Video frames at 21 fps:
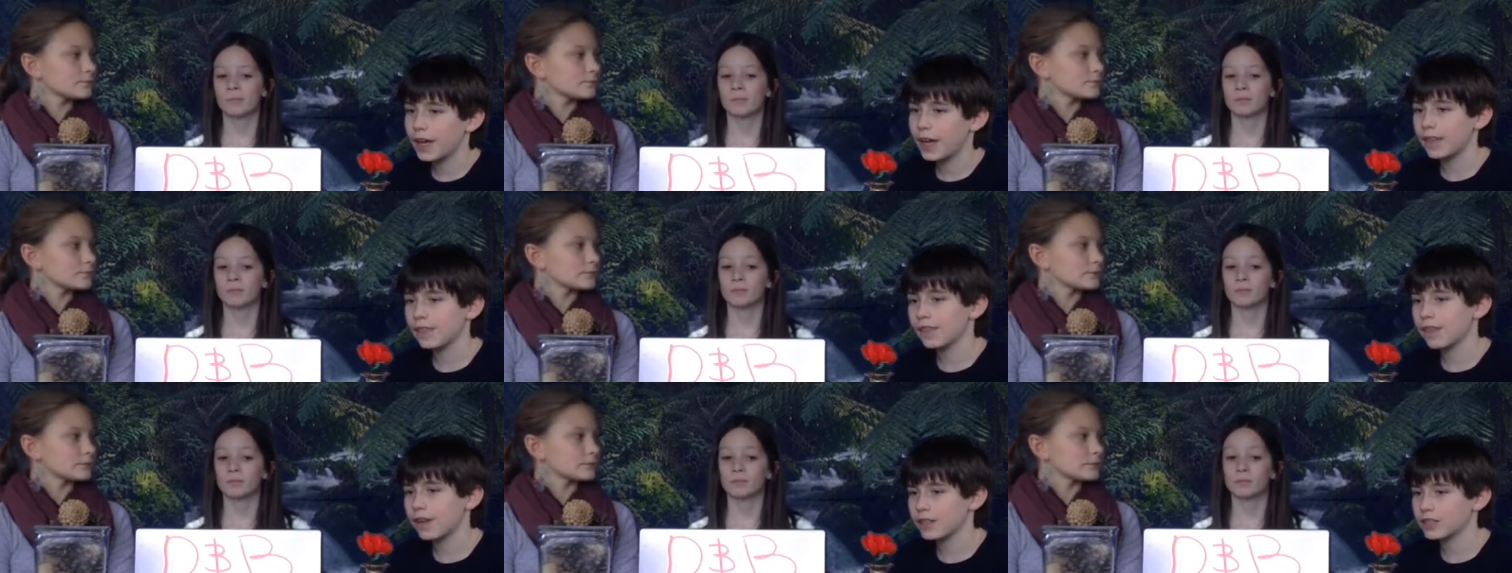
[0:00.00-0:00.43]

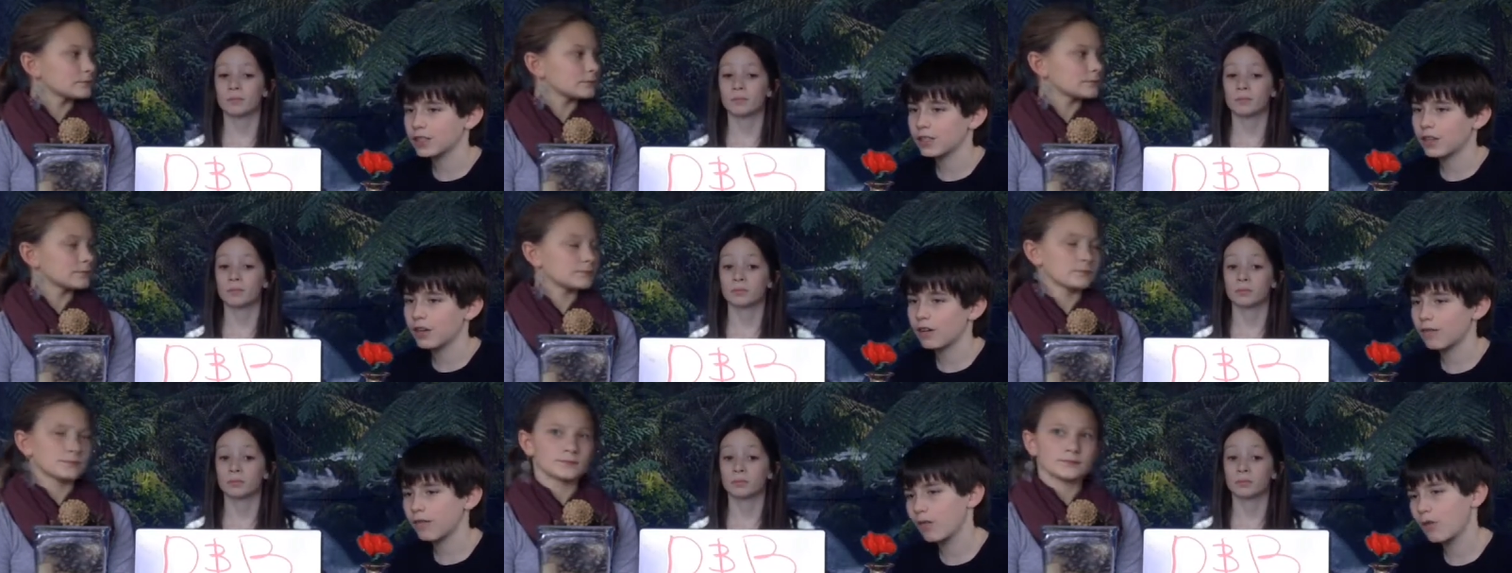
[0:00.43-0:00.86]
Speaker 1: and there's,
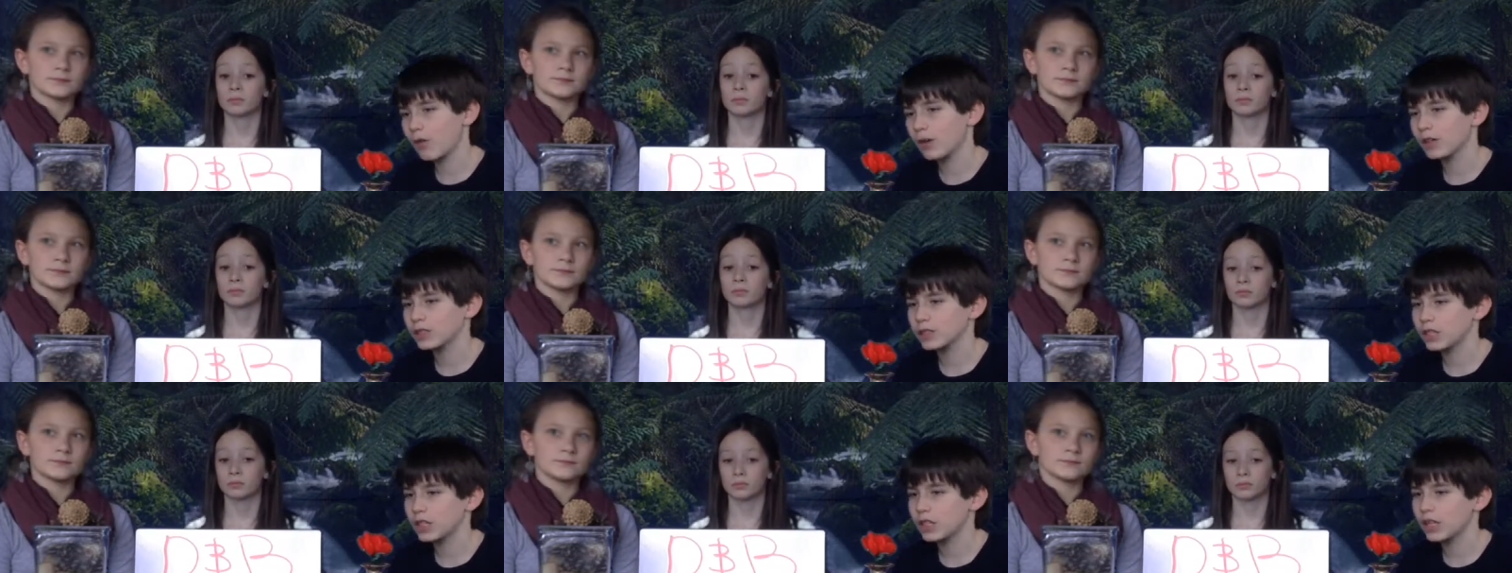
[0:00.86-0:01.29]
of
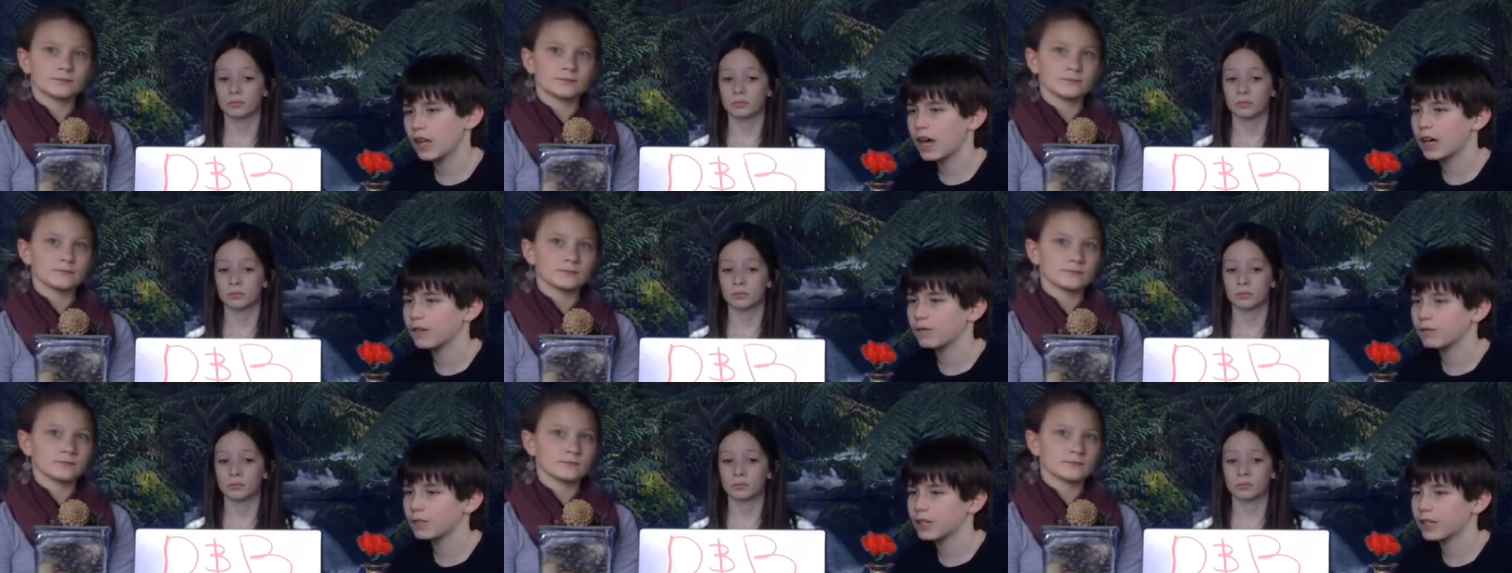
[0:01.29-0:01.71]
course, a
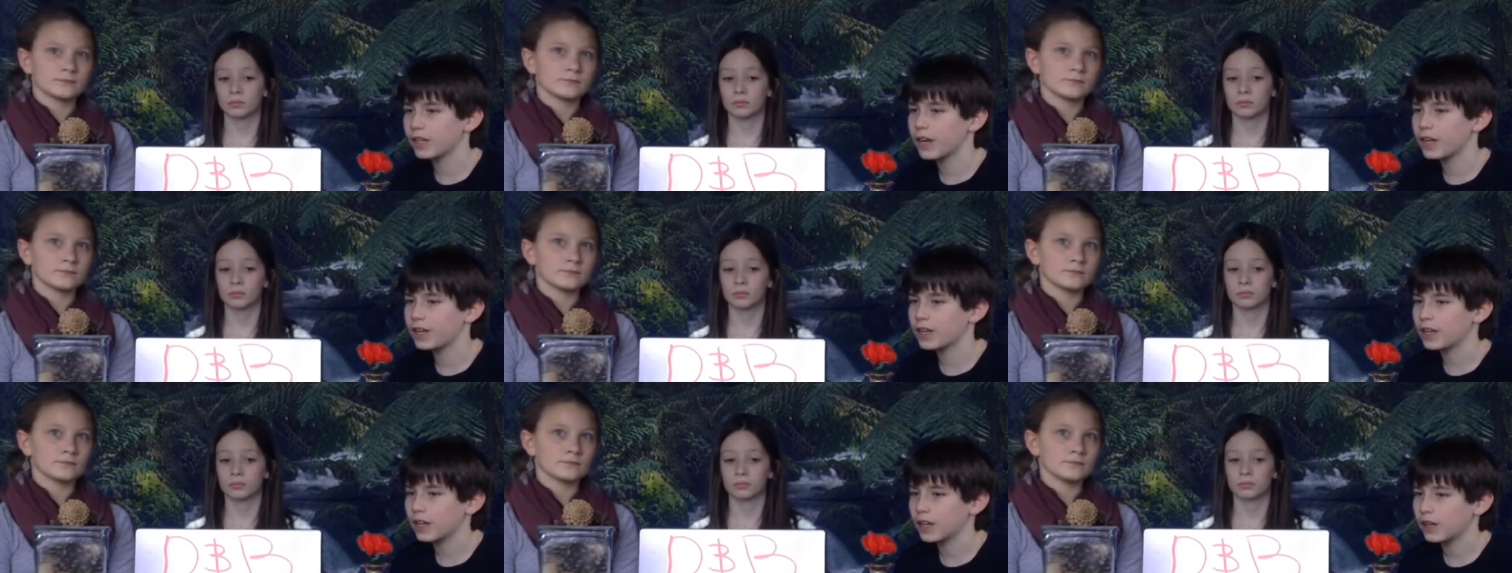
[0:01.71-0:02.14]
lot of
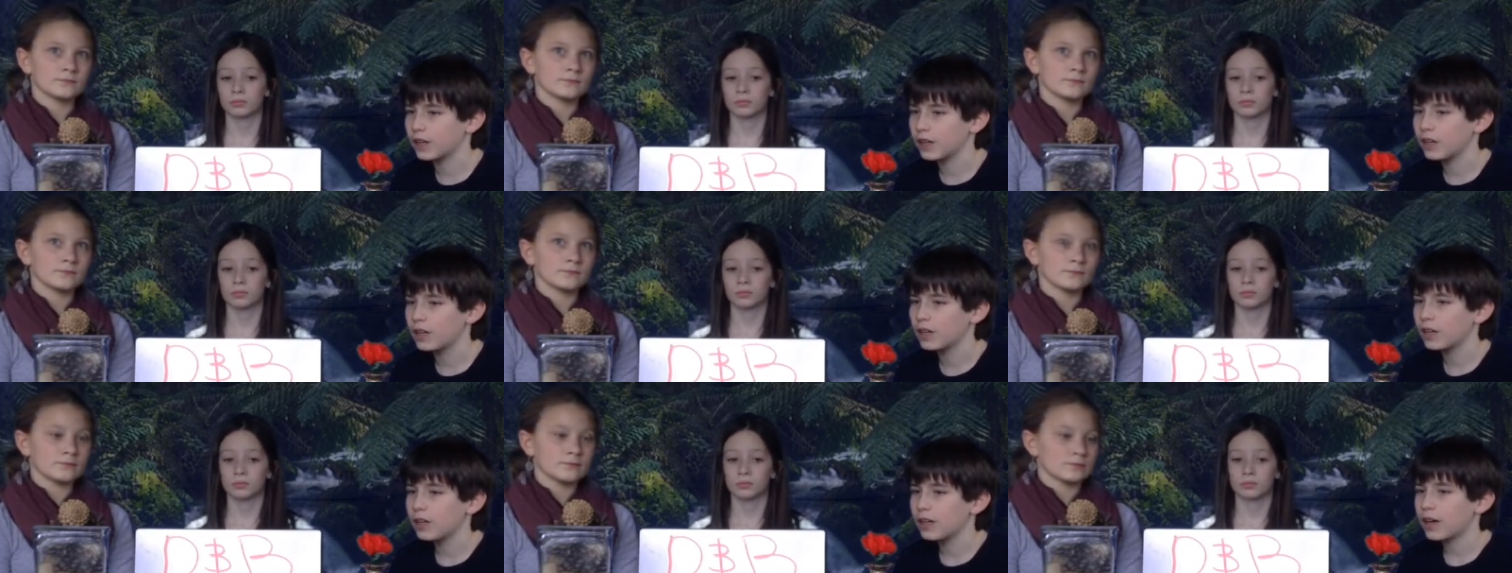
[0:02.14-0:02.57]
rain.
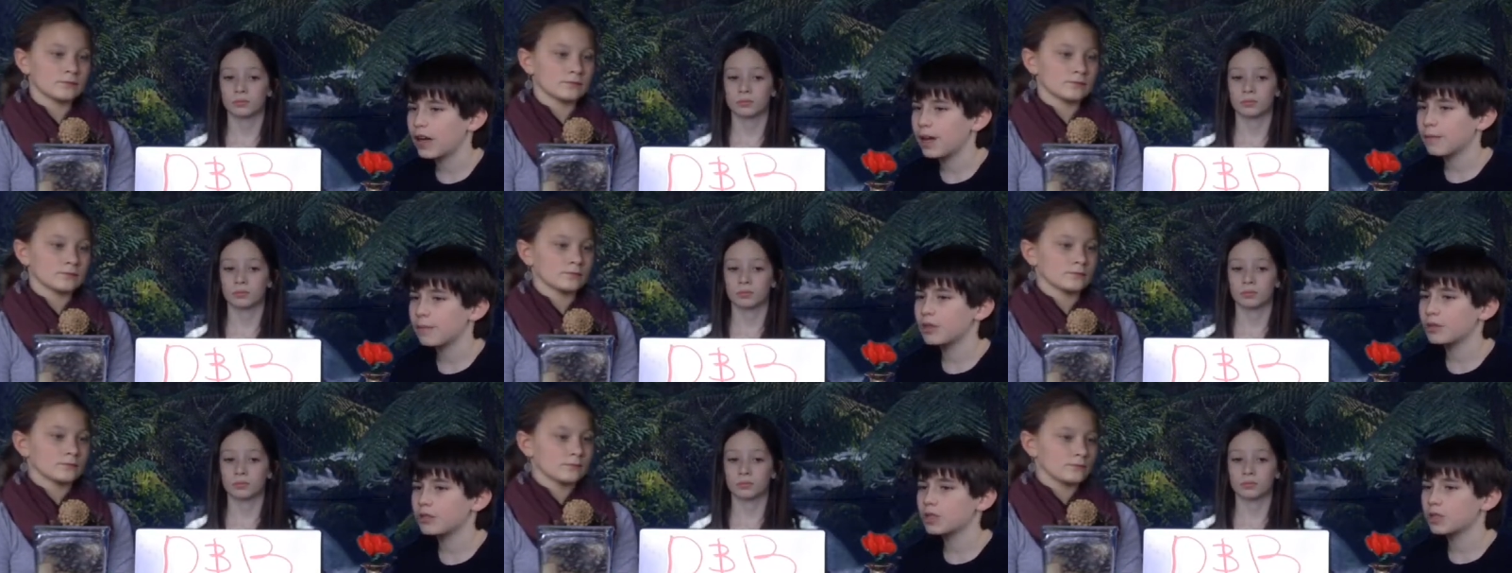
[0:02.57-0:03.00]

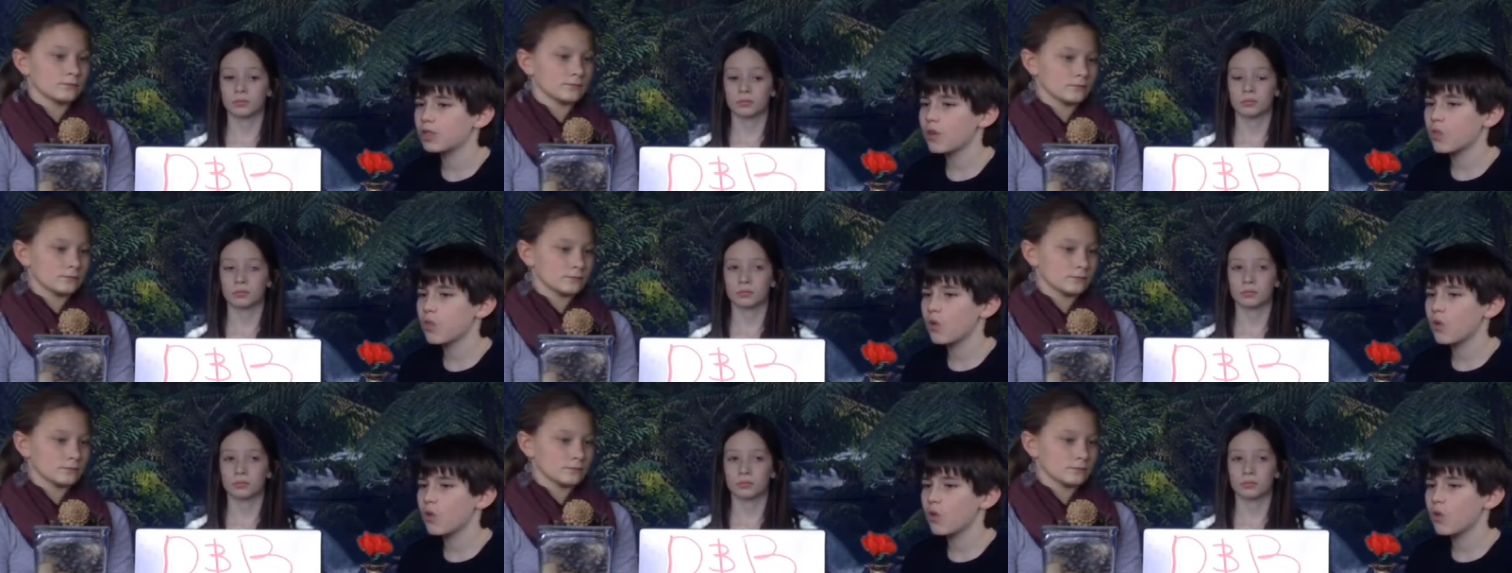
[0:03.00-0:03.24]
I'm used to